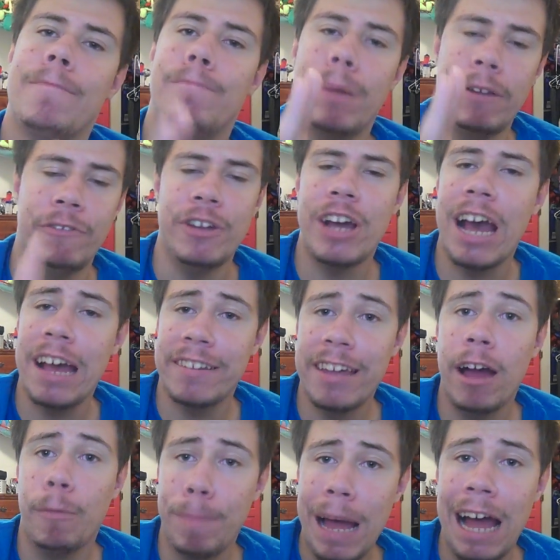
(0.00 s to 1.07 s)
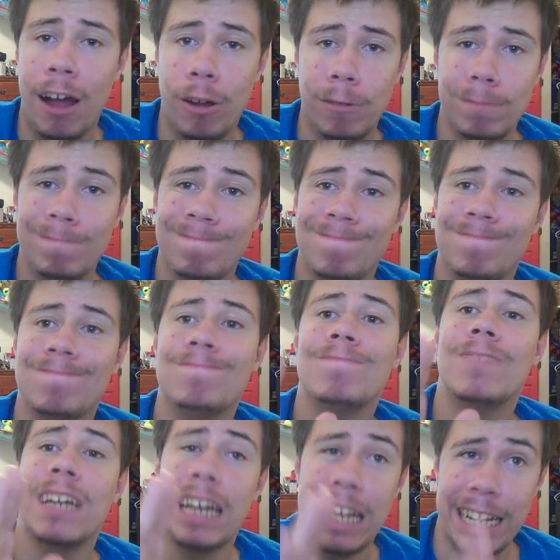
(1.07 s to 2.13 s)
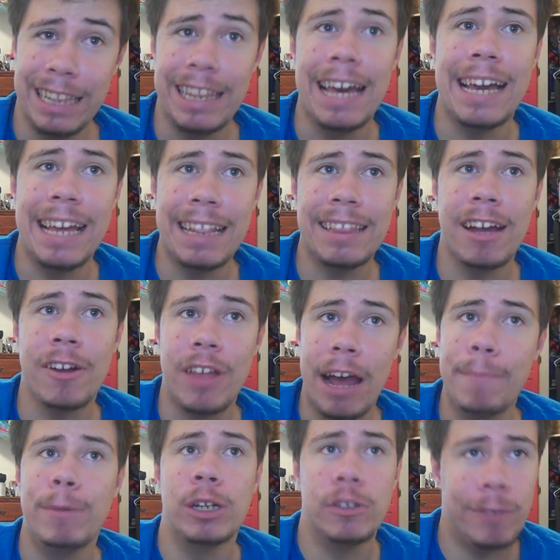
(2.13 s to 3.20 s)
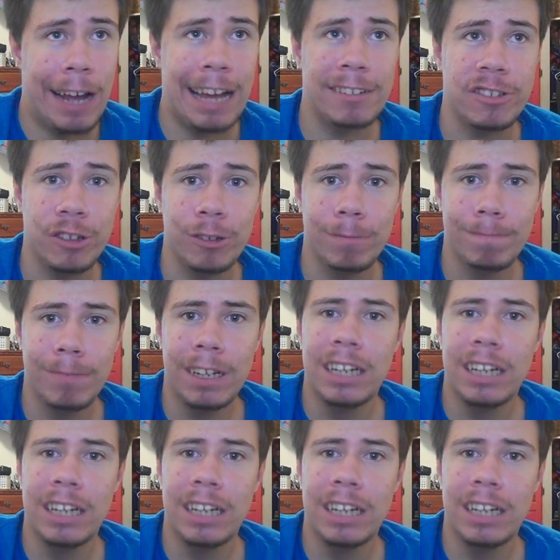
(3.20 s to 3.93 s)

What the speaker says: But if you guys help out, they get there that much faster.